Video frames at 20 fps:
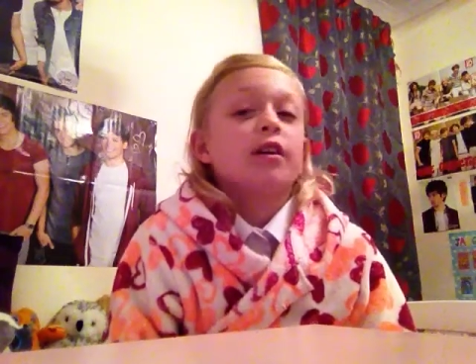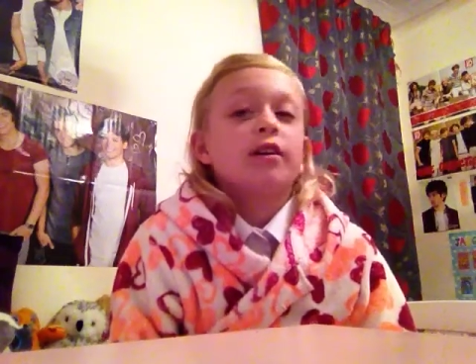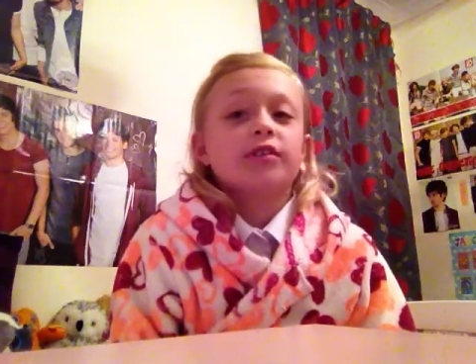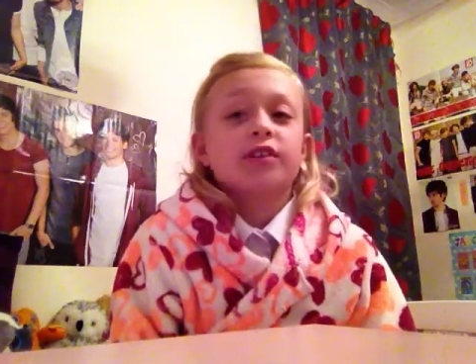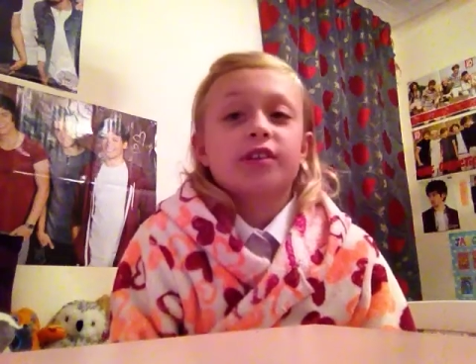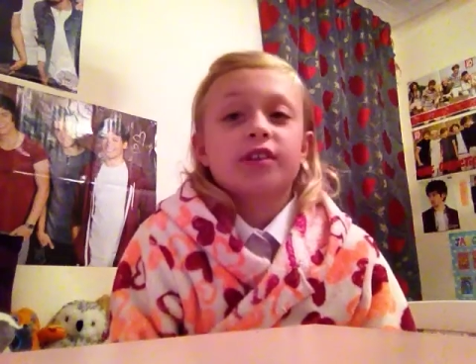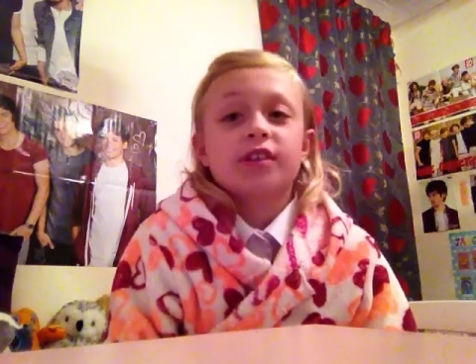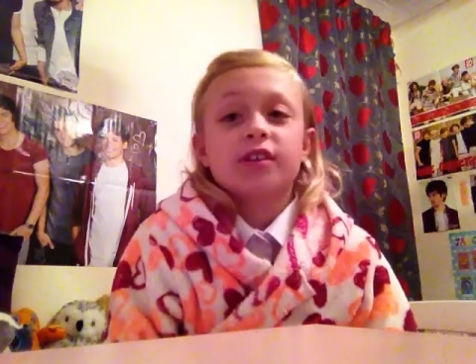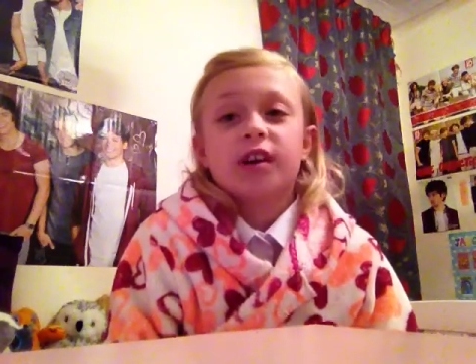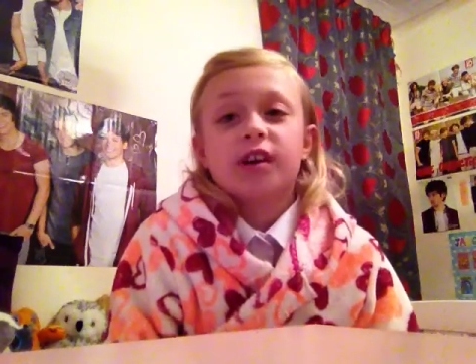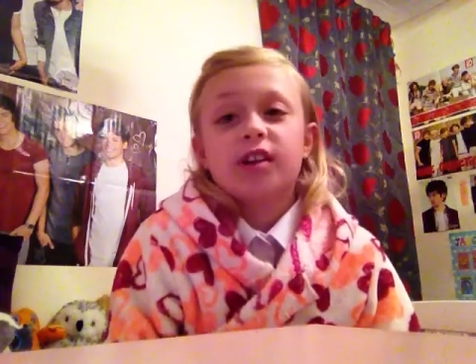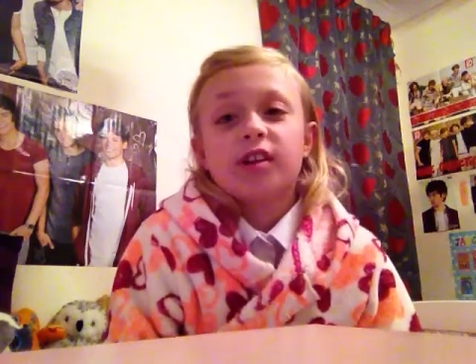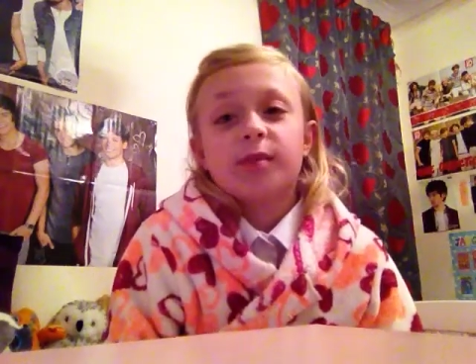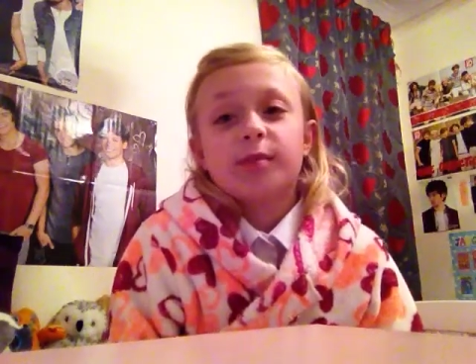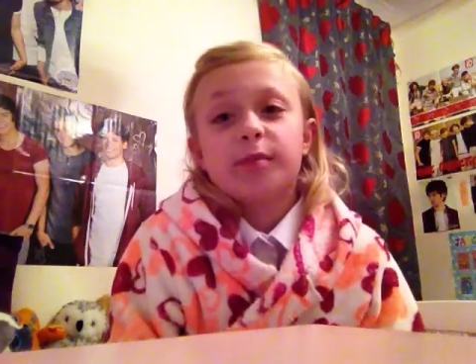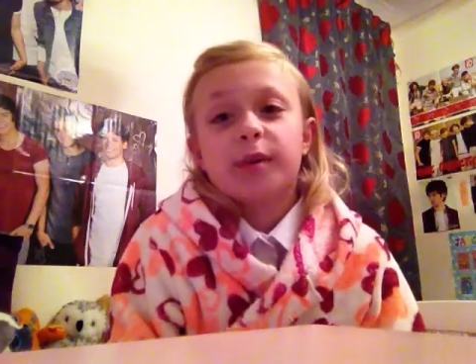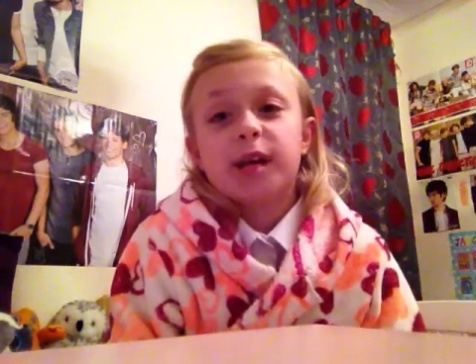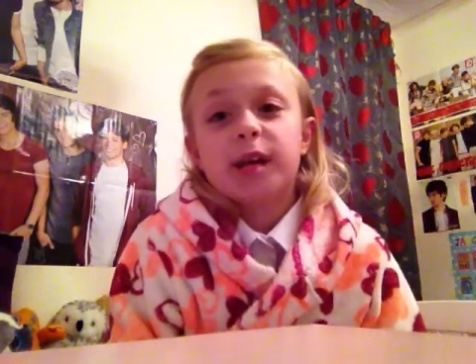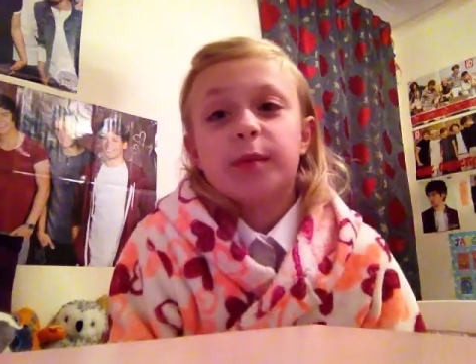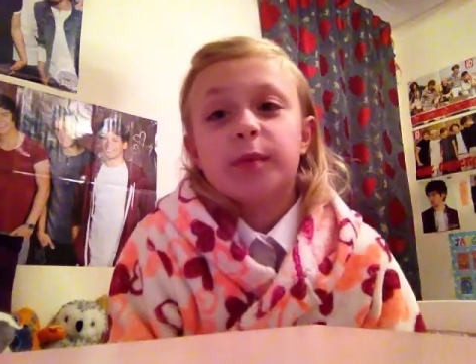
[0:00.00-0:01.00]
Just loads
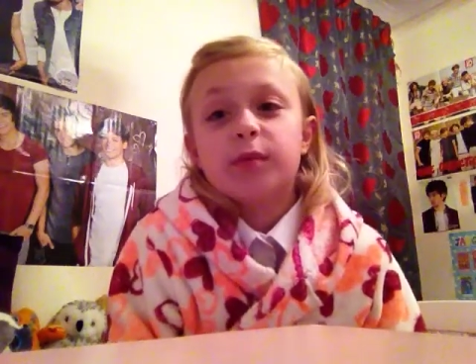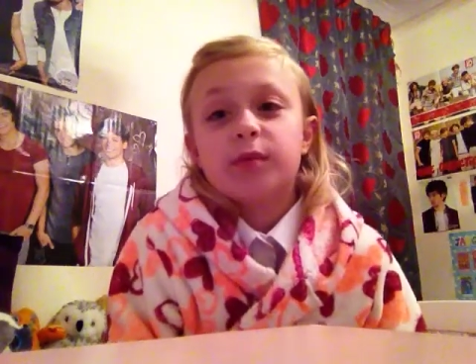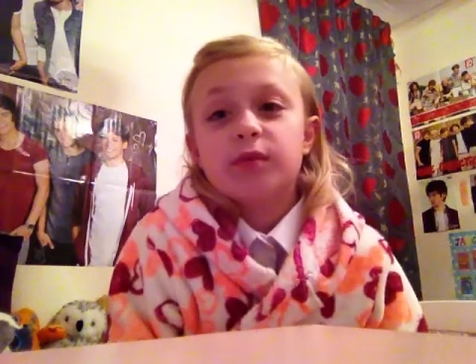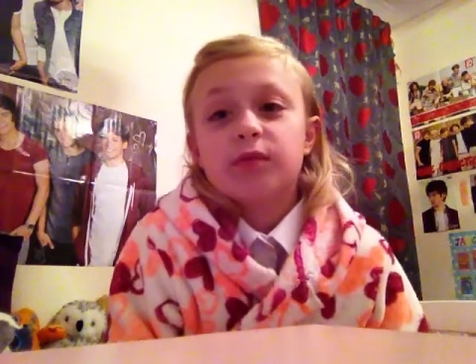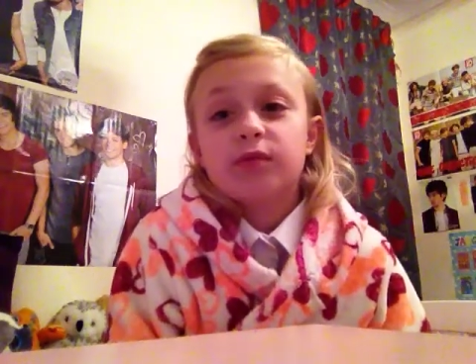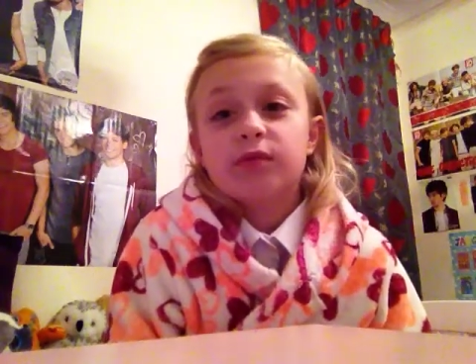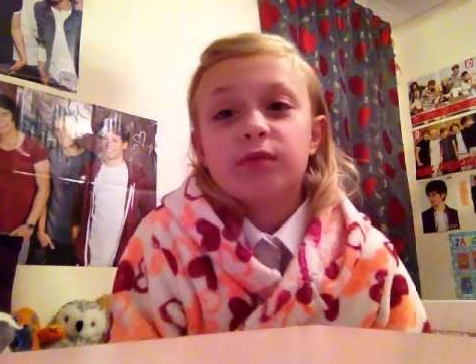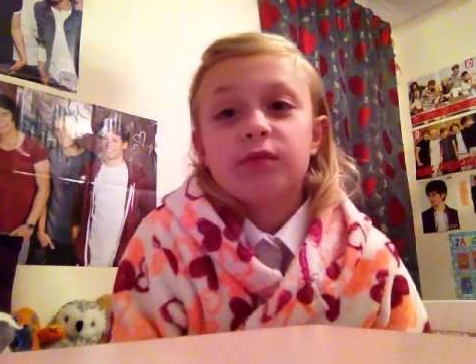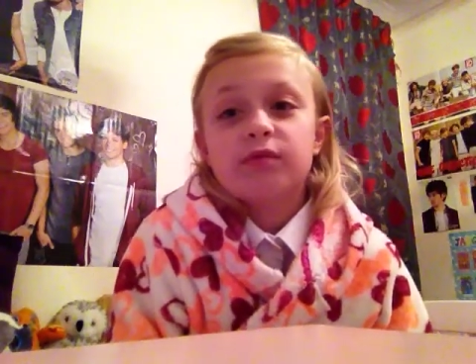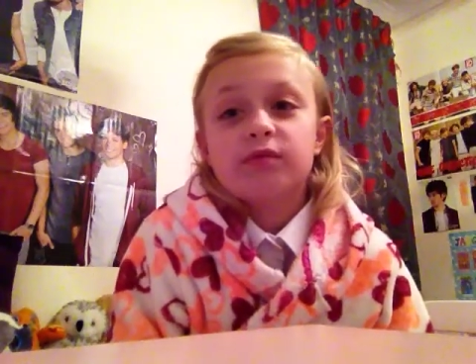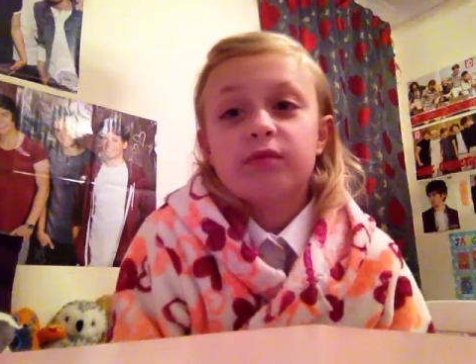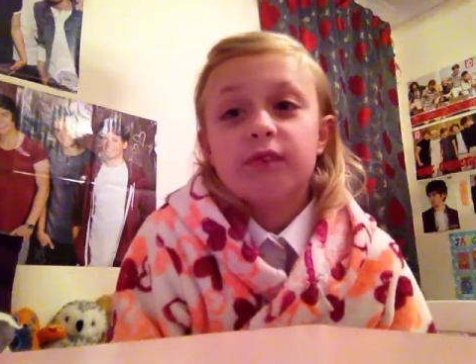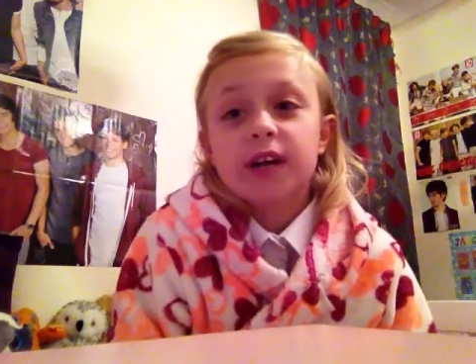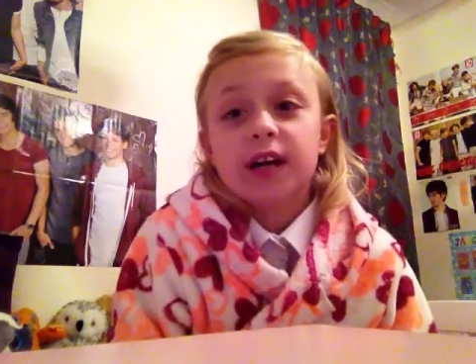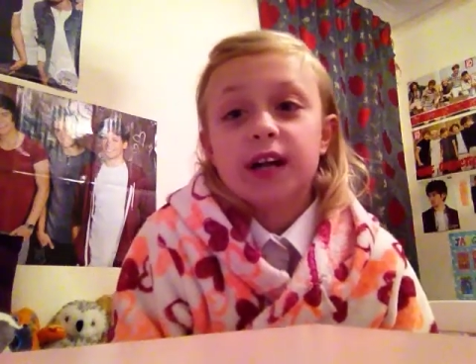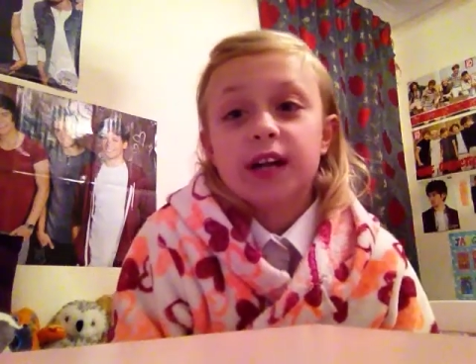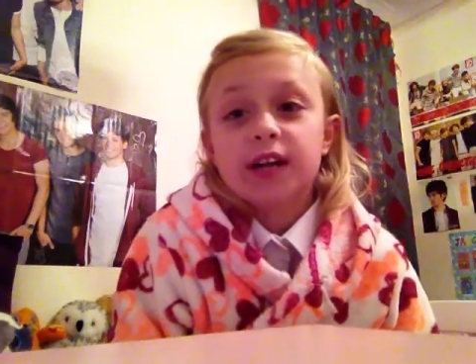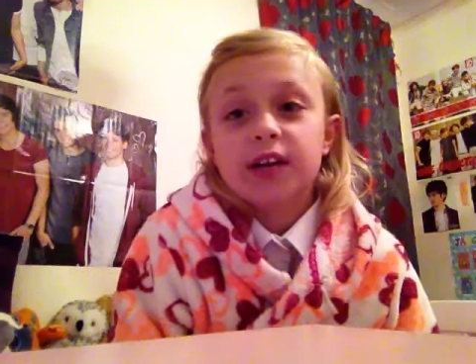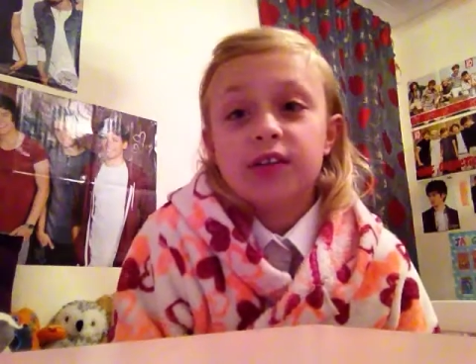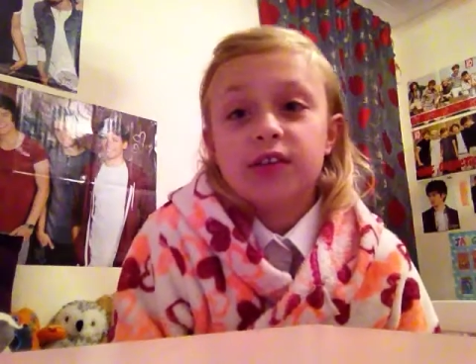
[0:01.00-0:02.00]
of people,
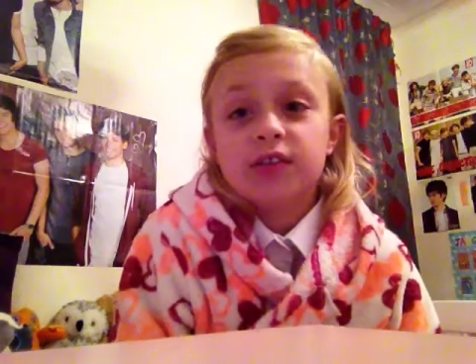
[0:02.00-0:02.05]
really.